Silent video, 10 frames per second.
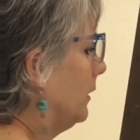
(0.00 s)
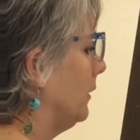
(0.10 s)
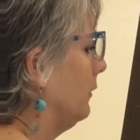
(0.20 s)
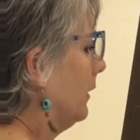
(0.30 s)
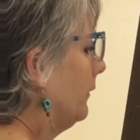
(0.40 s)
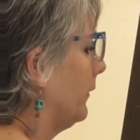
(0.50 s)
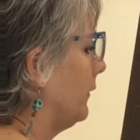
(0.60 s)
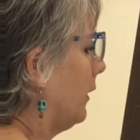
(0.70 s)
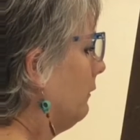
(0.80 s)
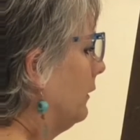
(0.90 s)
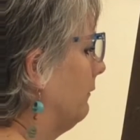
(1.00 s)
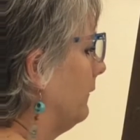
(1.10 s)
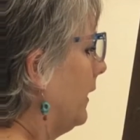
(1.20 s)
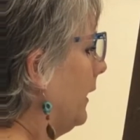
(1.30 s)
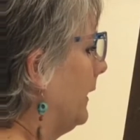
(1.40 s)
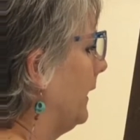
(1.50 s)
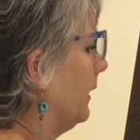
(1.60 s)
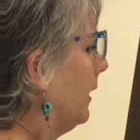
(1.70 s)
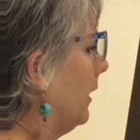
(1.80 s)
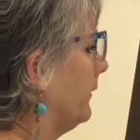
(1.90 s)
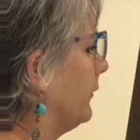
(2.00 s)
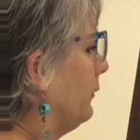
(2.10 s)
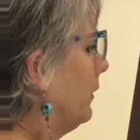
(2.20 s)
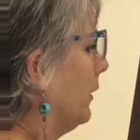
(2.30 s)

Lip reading: You can start refining as you